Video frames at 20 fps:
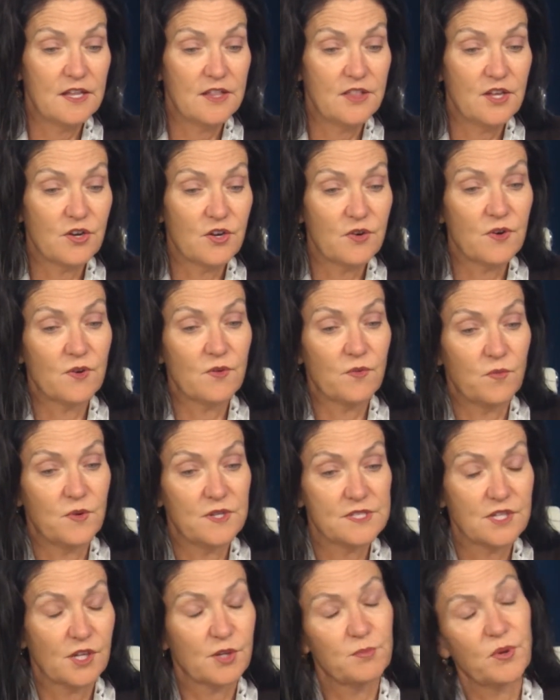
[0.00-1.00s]
There
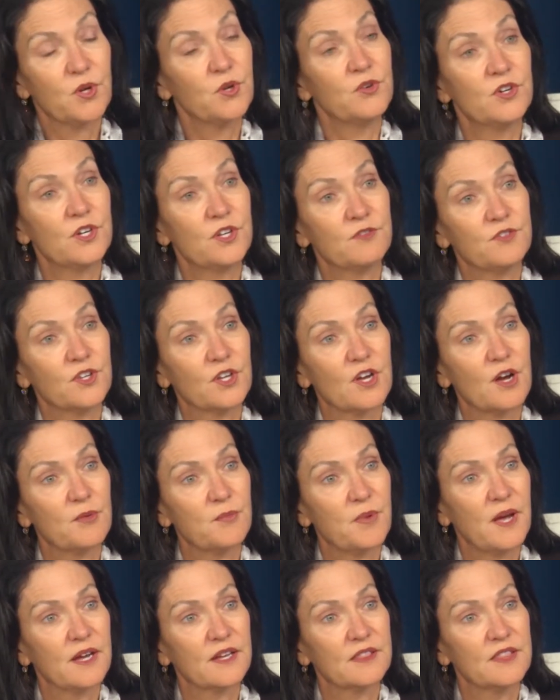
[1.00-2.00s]
was a component of the
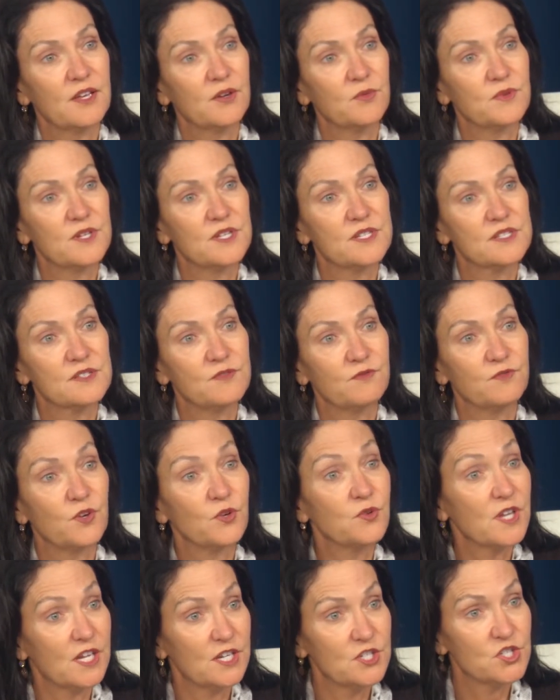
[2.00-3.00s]
compact that was
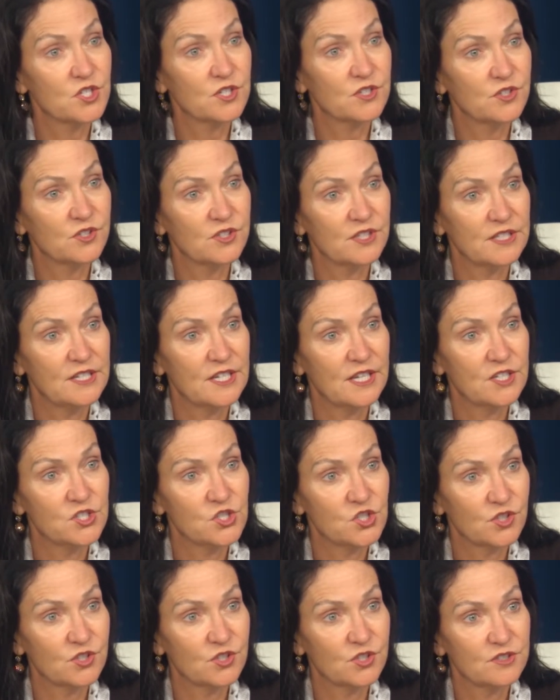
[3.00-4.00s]
vocational in
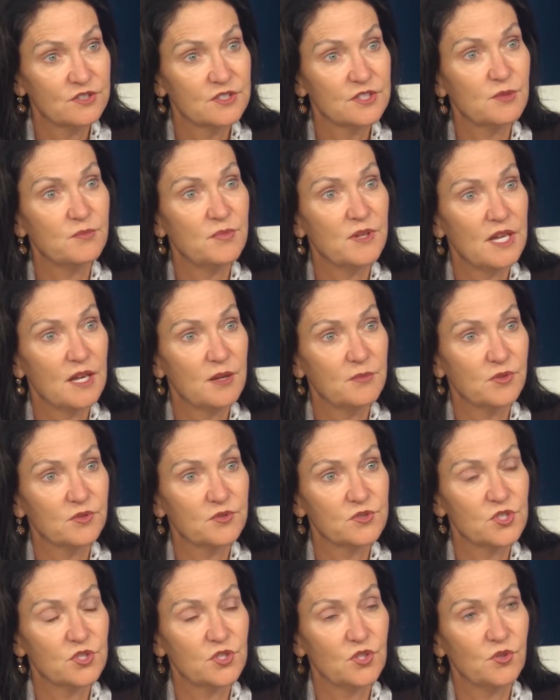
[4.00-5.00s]
nature, to be able
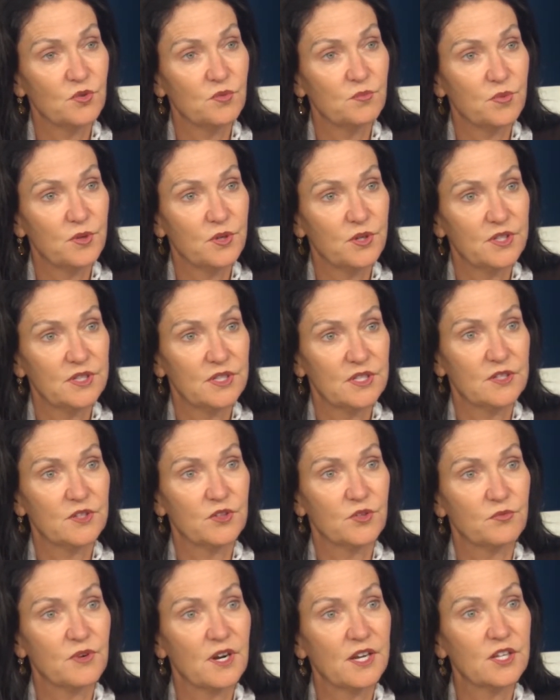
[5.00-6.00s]
to put
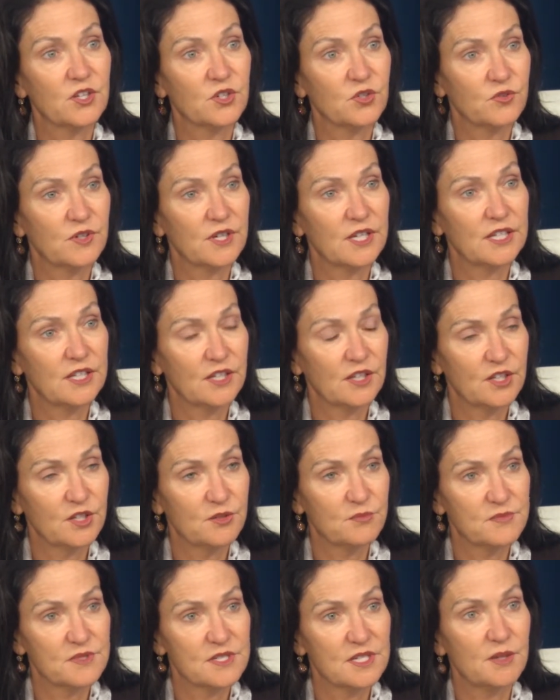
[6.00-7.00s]
the right
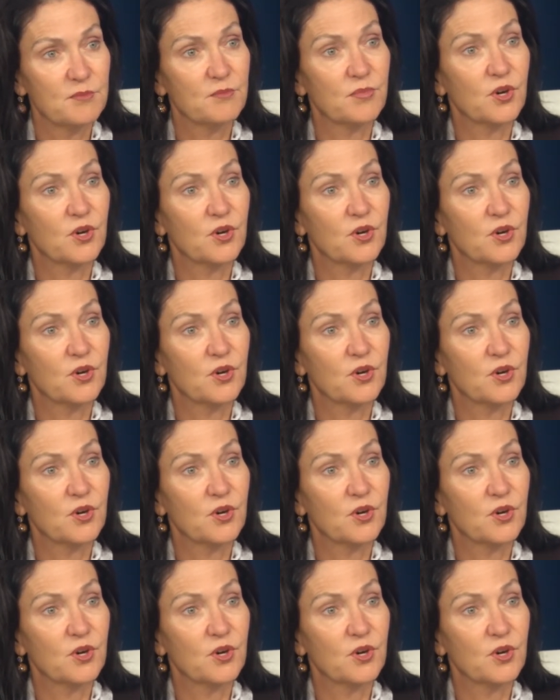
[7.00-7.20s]
curriculums in